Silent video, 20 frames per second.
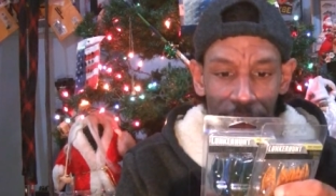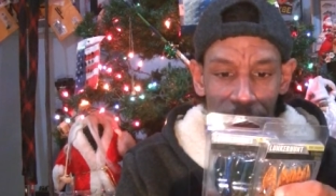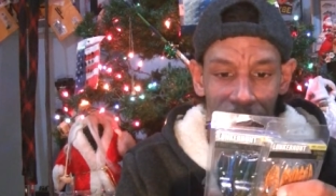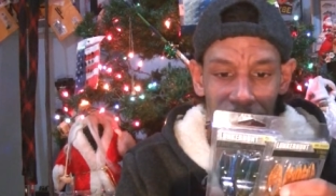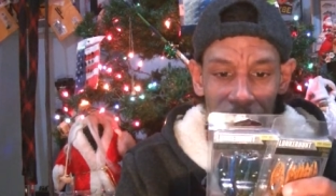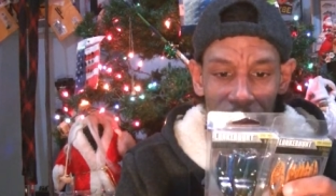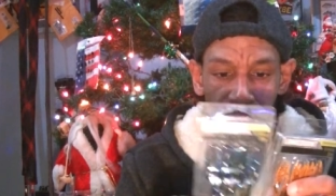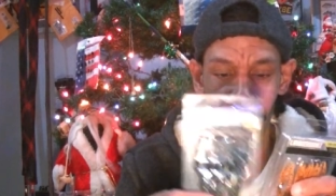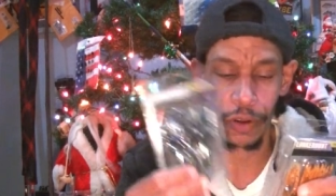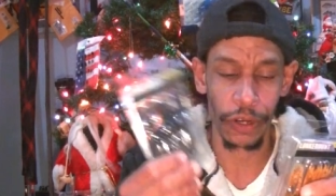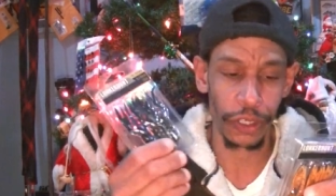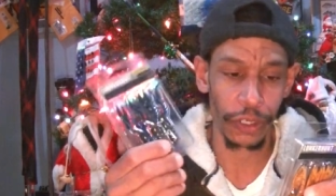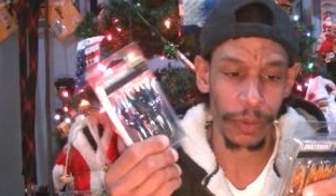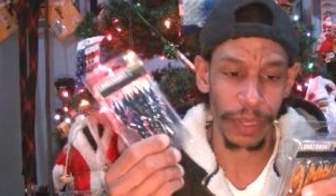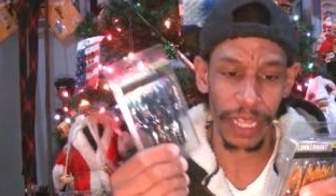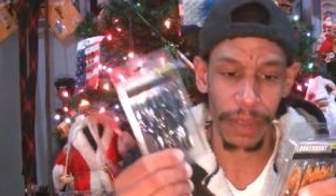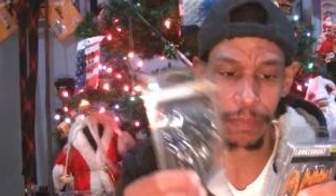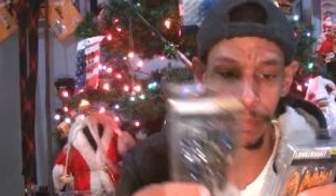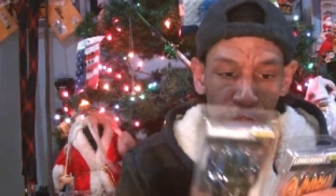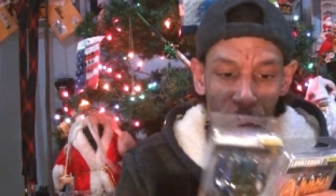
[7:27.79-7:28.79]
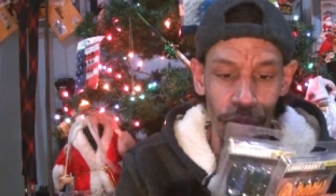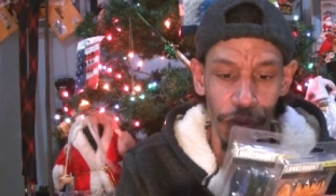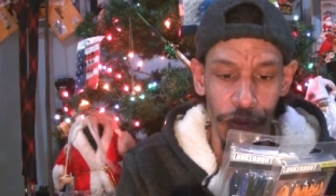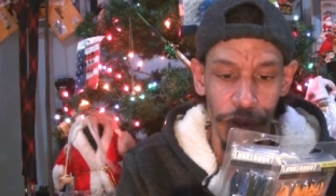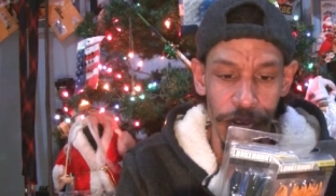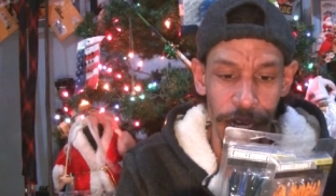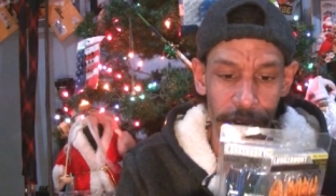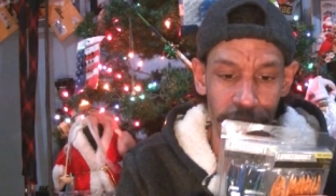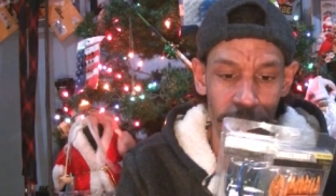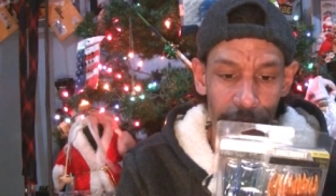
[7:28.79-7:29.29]
Uh, Okeechobee, that
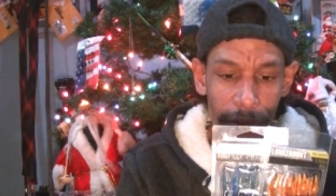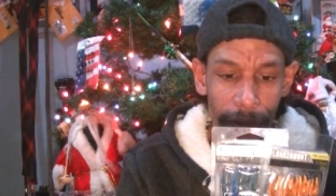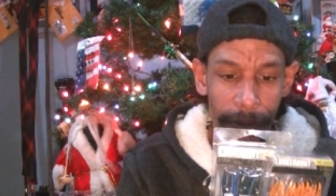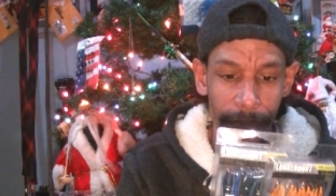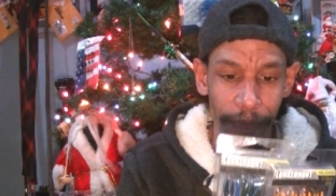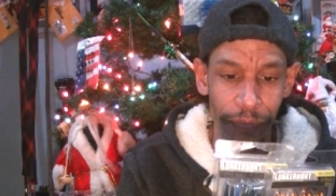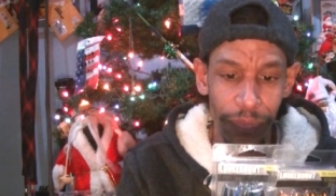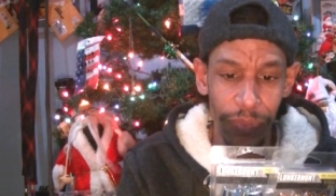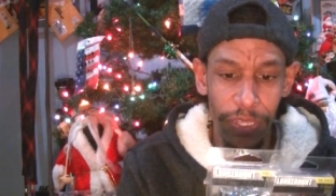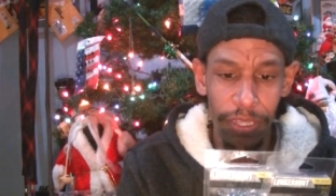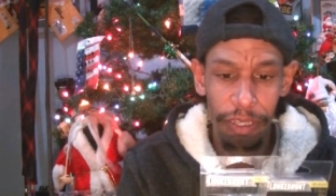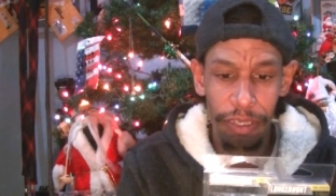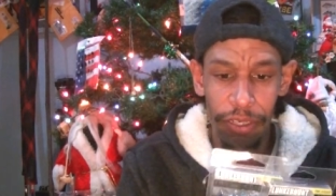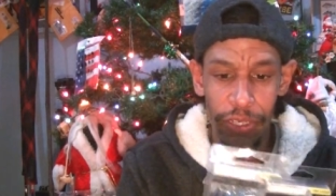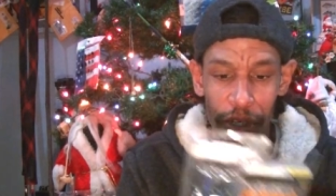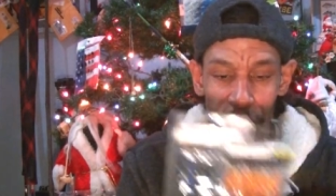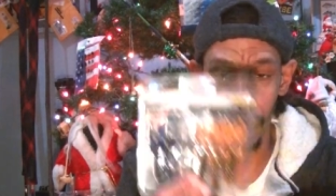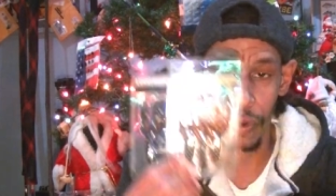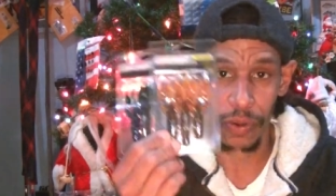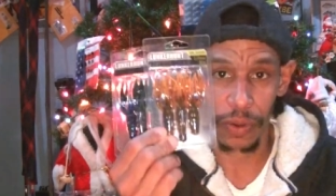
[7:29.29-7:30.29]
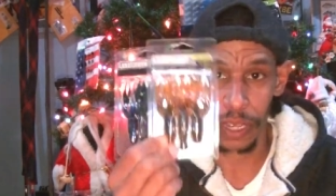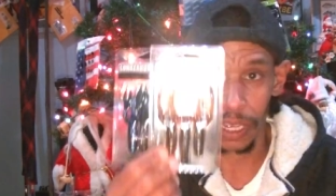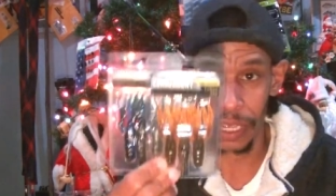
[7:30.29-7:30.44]
blue-green color. So